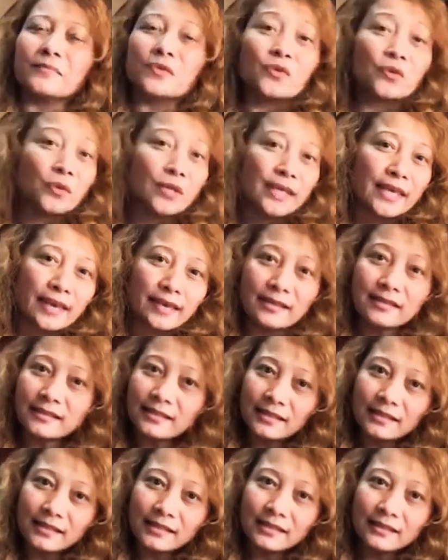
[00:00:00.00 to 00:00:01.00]
You
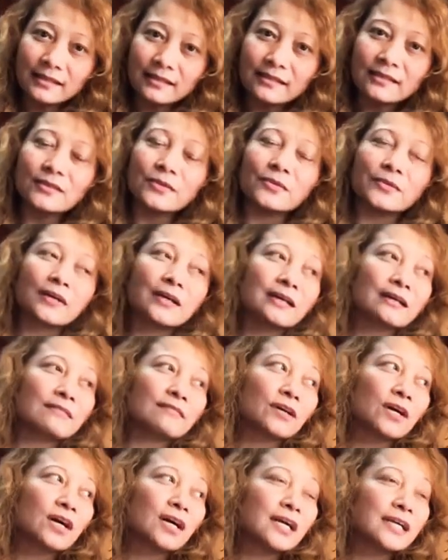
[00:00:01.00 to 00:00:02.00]
can't eat. You
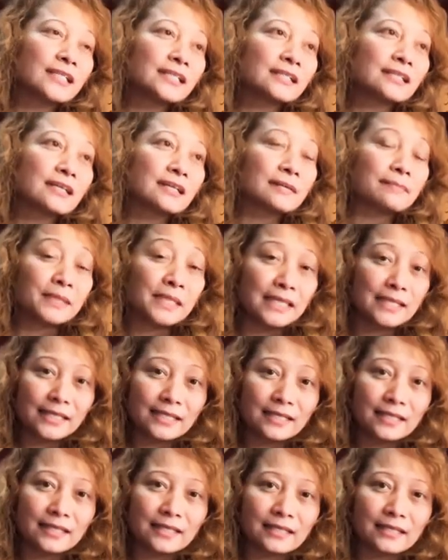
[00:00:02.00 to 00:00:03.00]
have a hard time
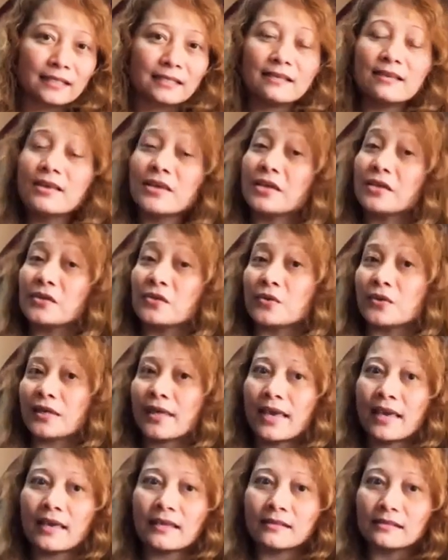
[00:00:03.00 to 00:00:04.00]
eating. You
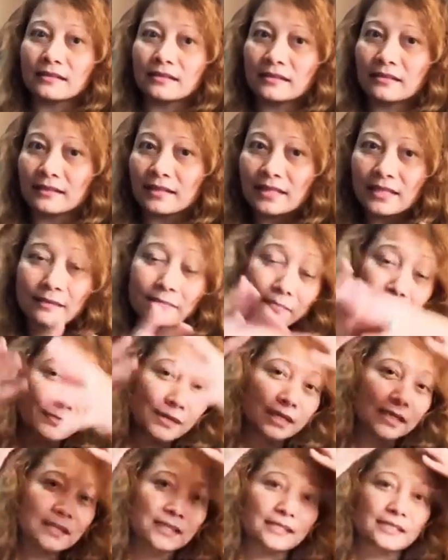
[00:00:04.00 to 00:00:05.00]
can't sleep
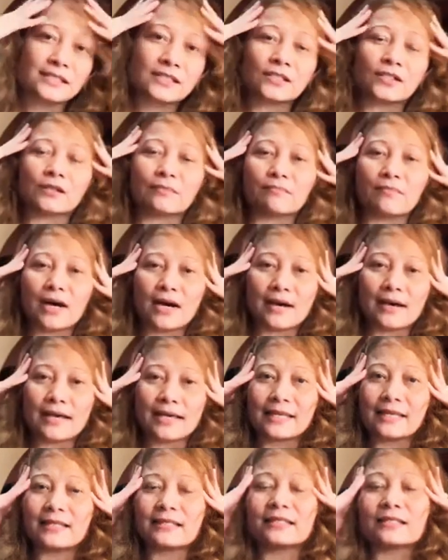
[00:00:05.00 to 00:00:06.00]
because your
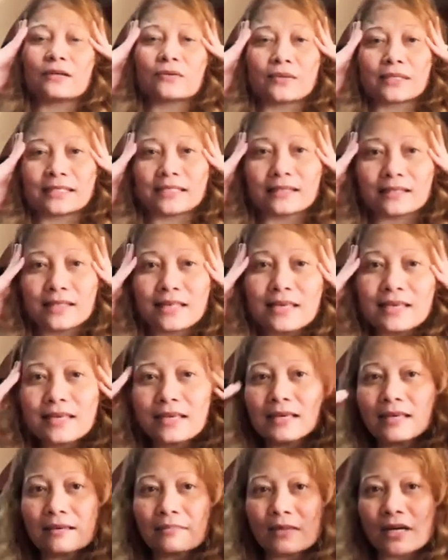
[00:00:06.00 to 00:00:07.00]
mind is always
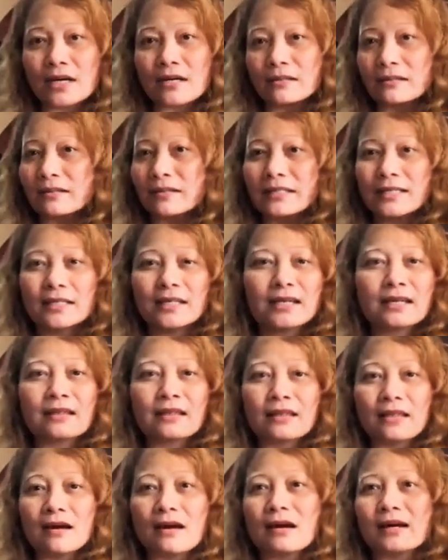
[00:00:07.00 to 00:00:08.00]
thinking about
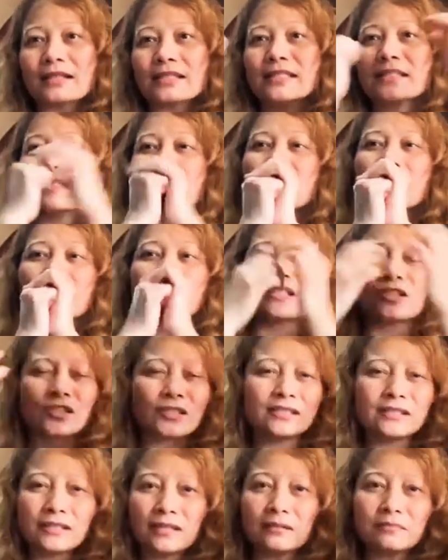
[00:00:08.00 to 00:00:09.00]
thoughts that
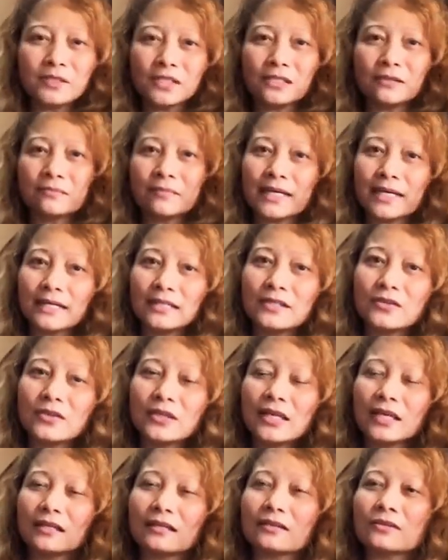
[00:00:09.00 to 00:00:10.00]
just comes to mind you
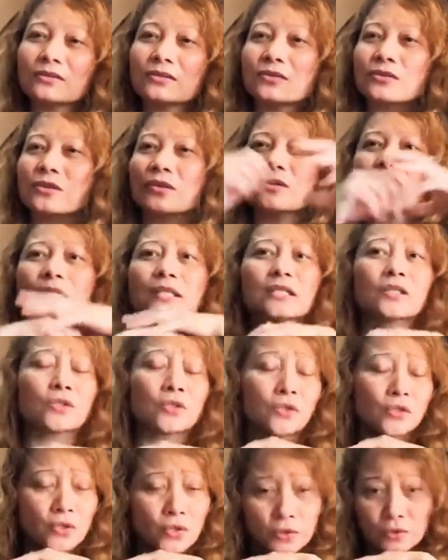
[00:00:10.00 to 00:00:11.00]
can't control, and
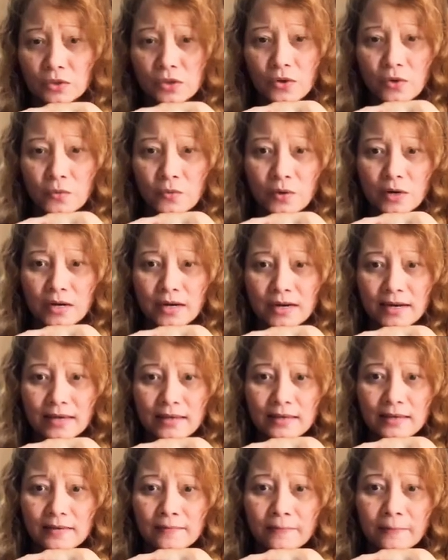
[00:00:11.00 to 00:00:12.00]
you don't know
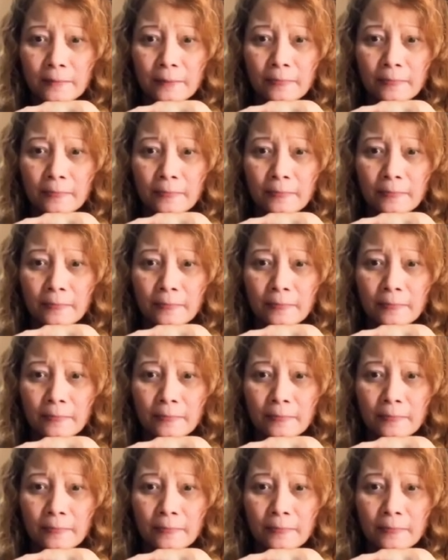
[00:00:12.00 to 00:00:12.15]
why.